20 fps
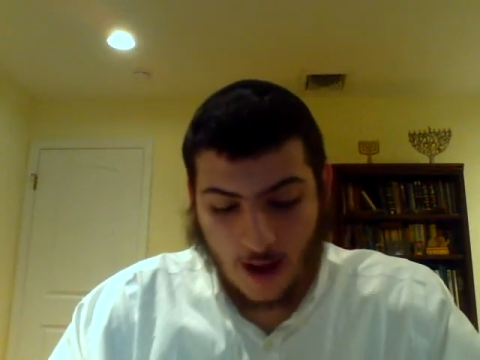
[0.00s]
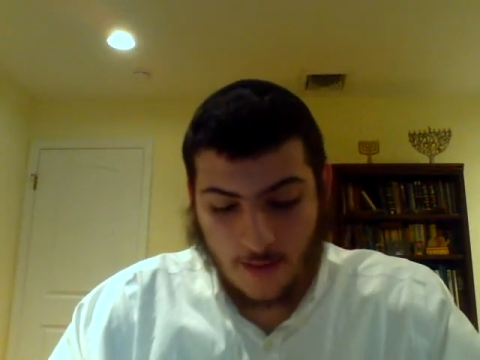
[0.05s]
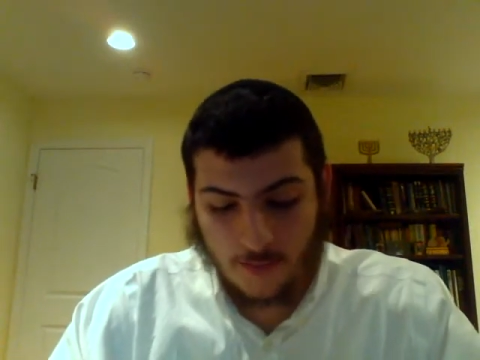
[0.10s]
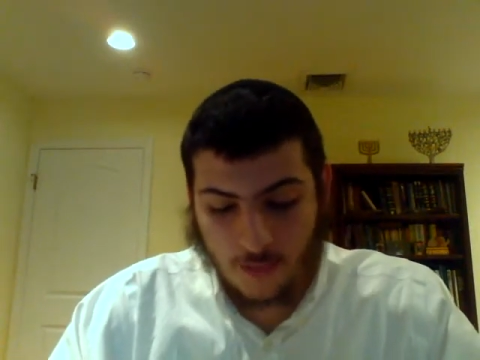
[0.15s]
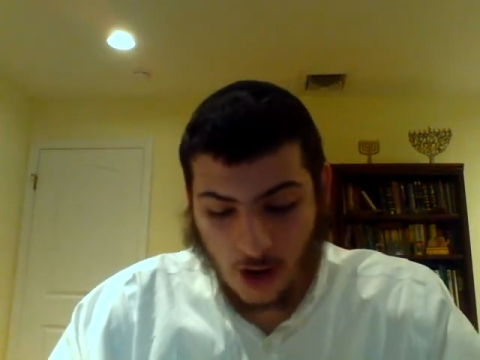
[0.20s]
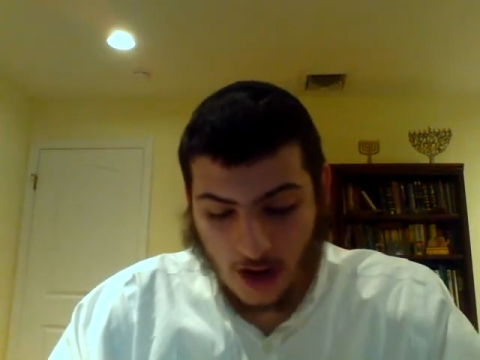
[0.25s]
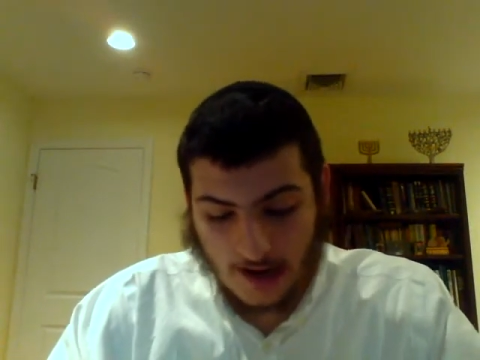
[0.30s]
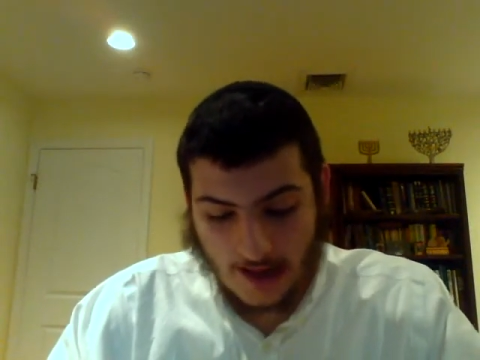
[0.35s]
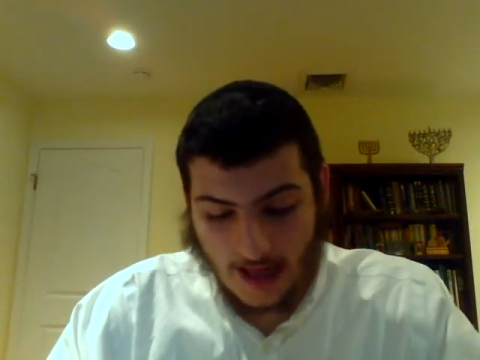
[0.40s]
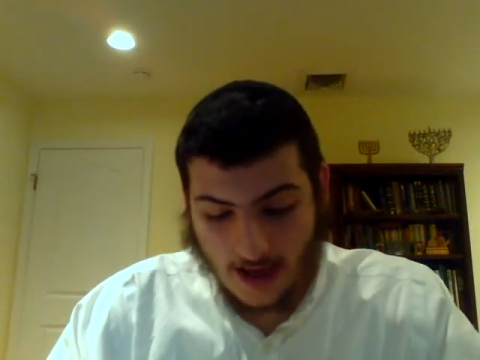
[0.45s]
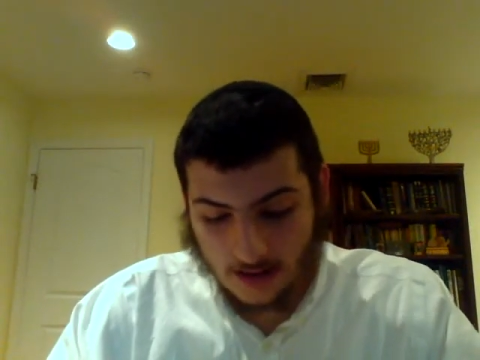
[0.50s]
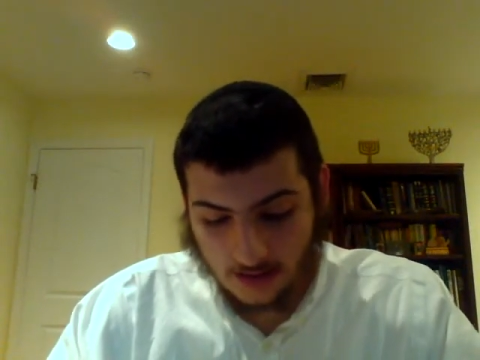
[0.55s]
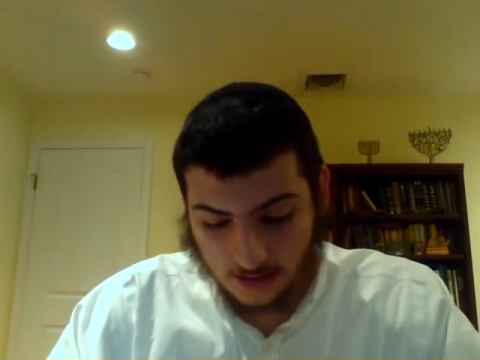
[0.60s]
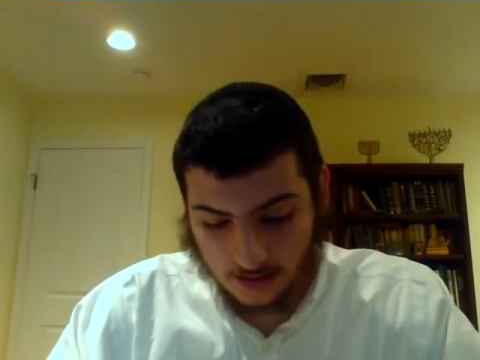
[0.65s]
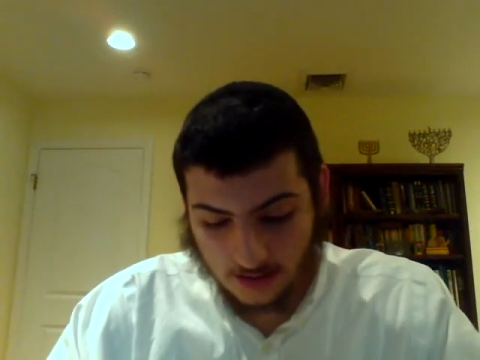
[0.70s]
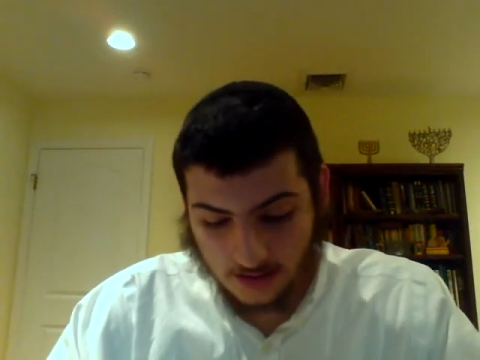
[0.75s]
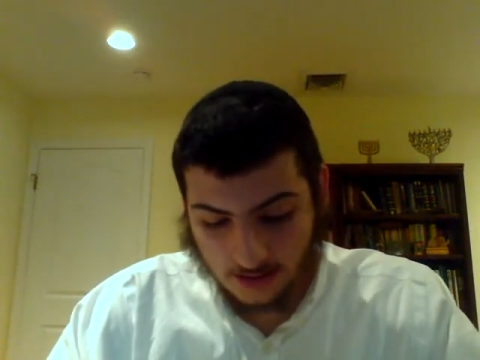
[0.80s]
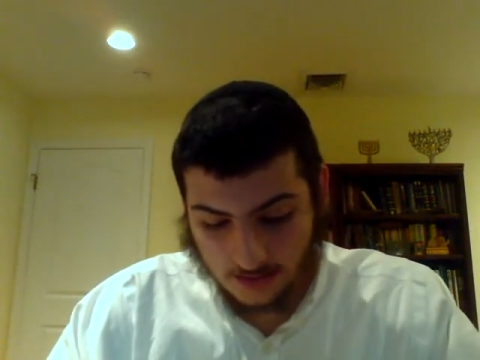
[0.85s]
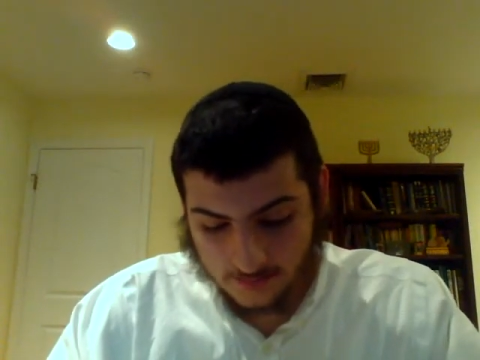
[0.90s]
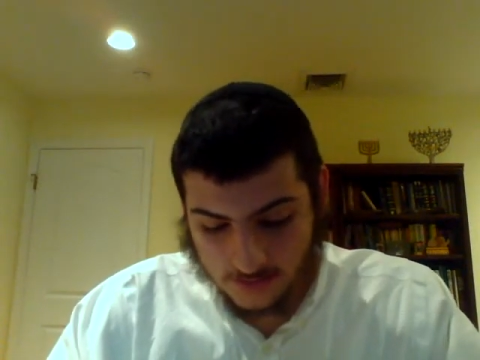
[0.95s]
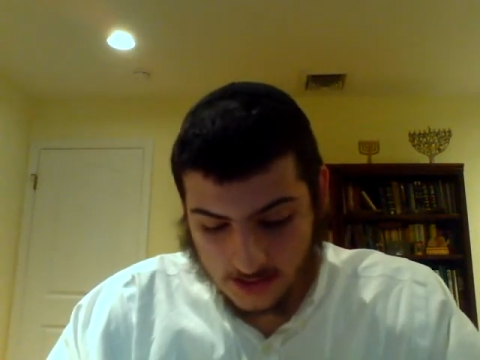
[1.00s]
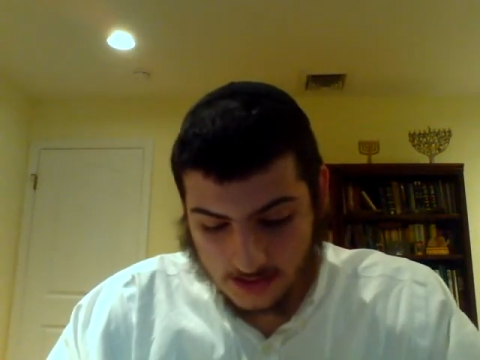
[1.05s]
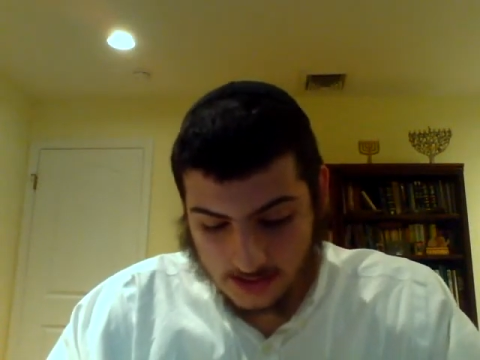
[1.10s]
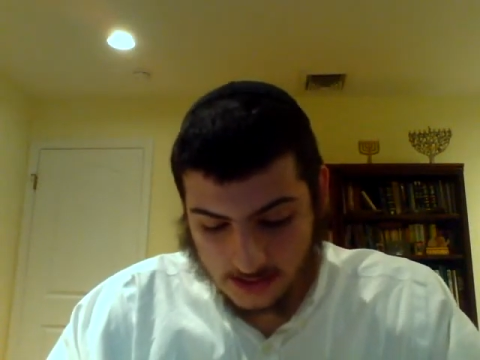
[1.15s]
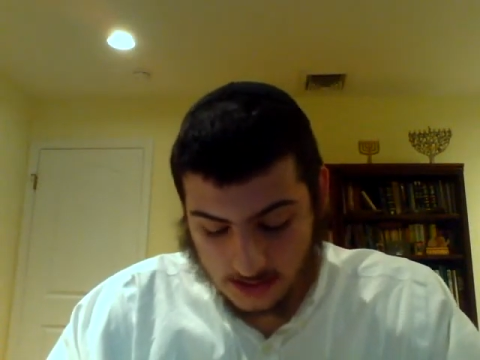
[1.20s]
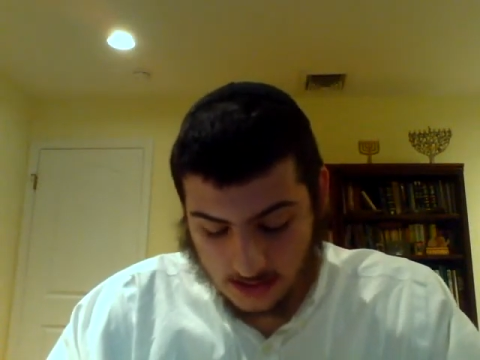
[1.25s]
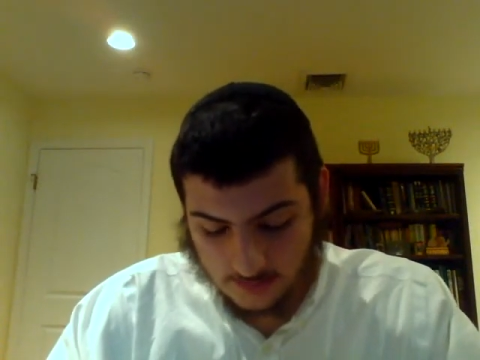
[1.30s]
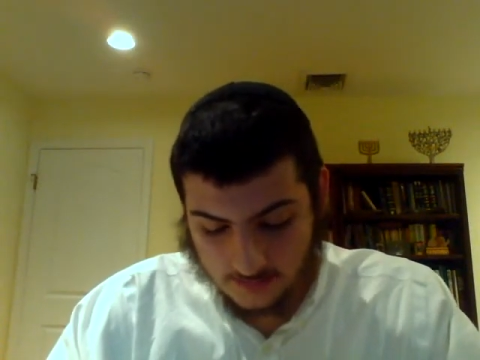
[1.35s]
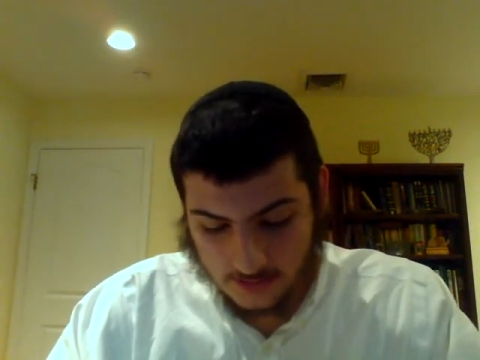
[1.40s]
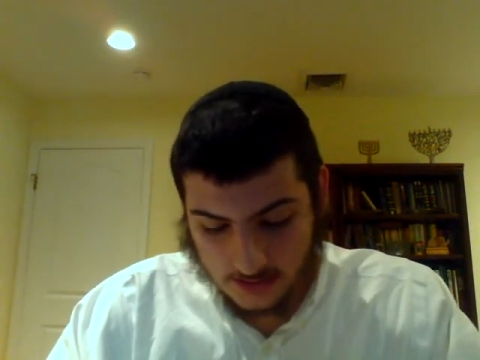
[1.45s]
brought out a little of
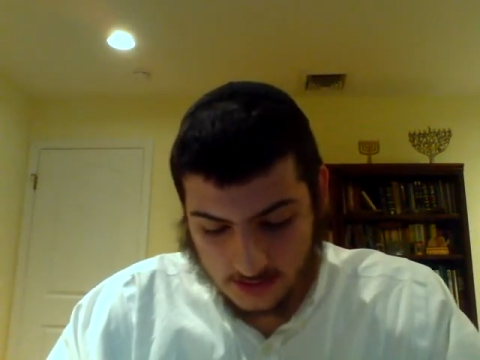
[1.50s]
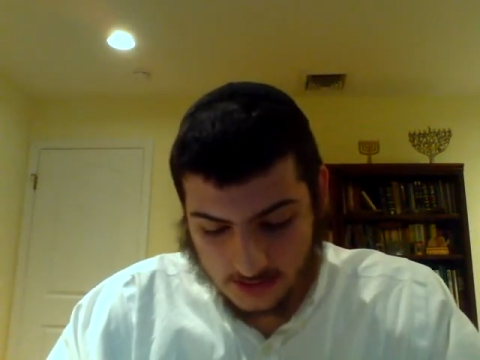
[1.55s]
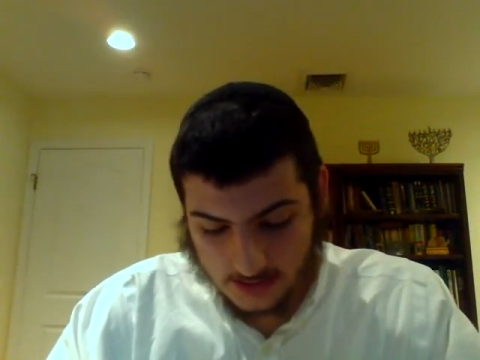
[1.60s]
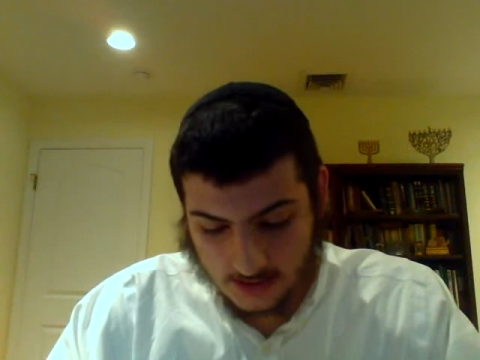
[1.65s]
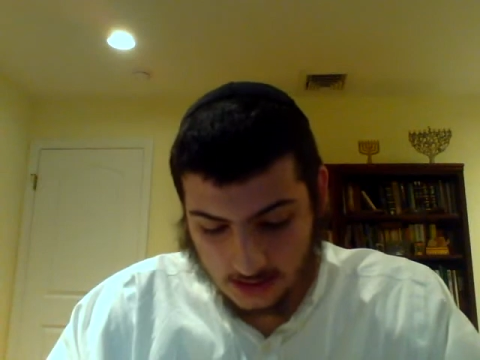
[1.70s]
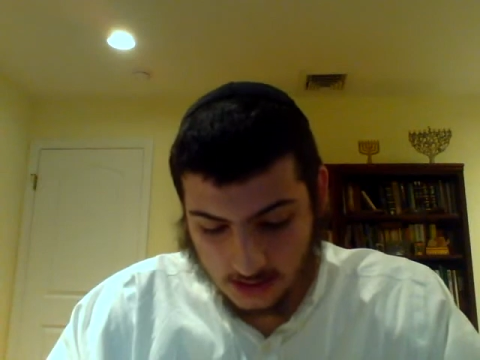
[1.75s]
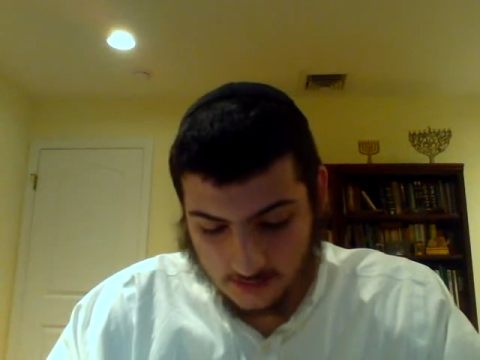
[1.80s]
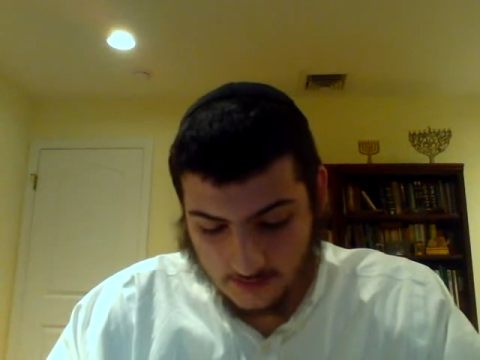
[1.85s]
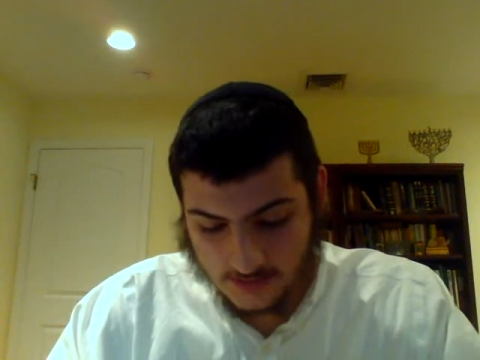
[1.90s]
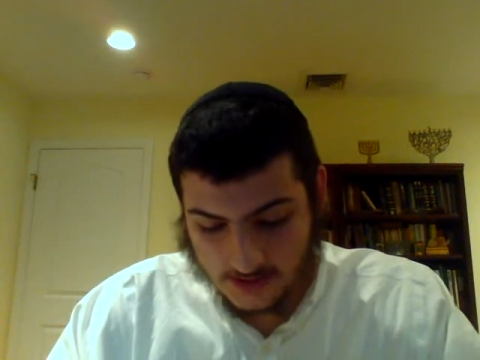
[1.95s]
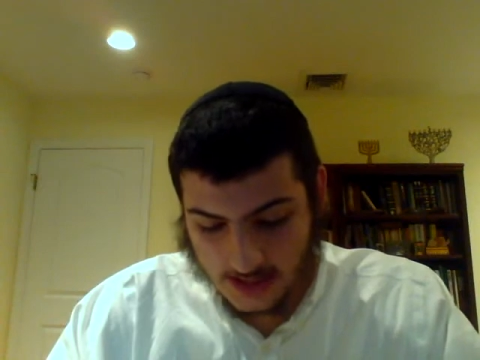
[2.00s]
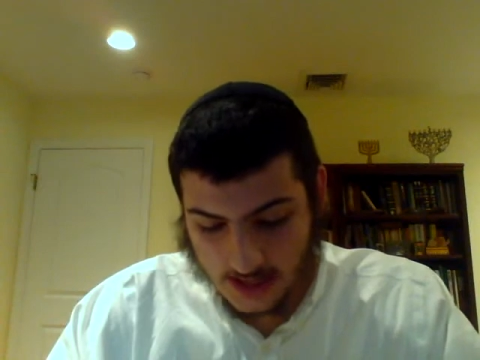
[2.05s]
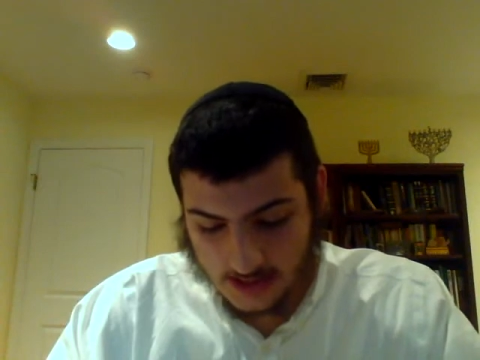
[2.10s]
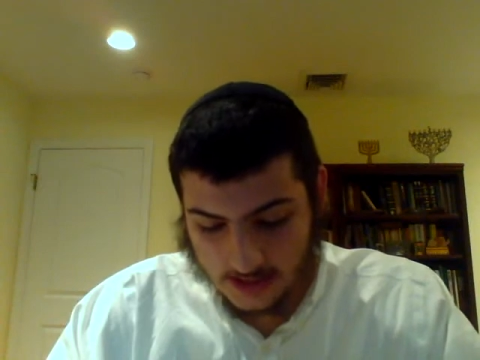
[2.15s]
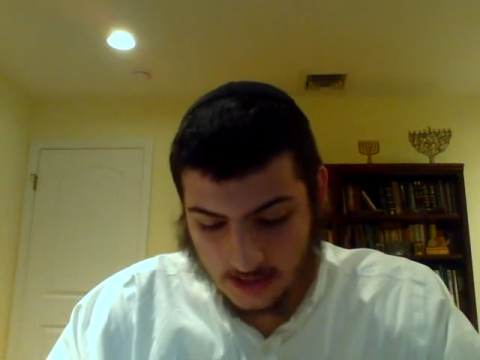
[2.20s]
this Tehillim,